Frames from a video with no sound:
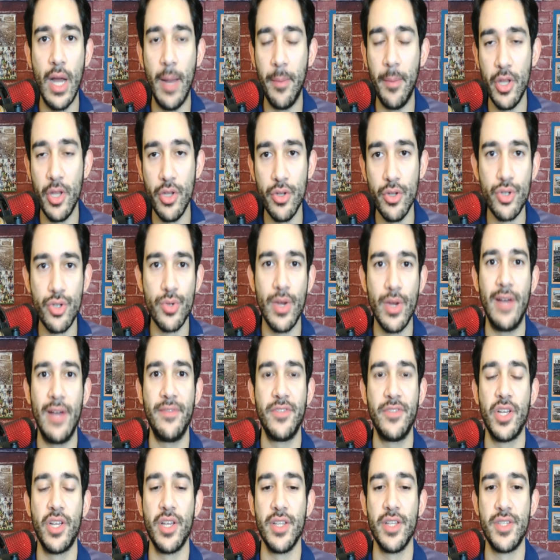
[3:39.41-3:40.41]
I mean, you do
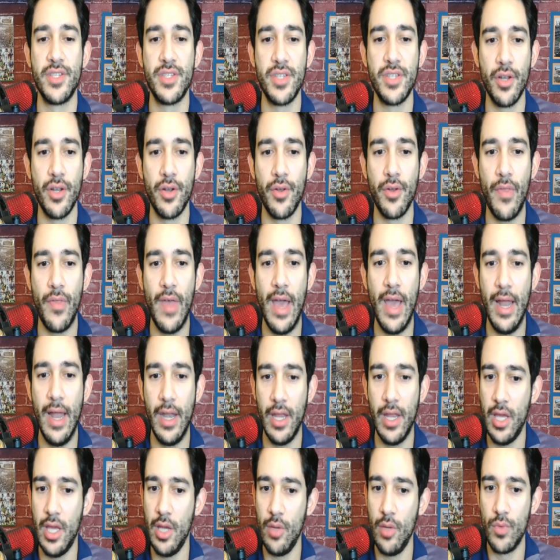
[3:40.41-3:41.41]
have to consider
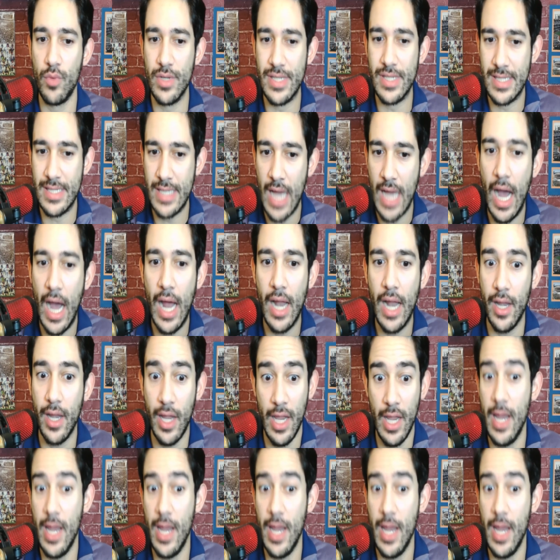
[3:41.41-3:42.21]
that he was not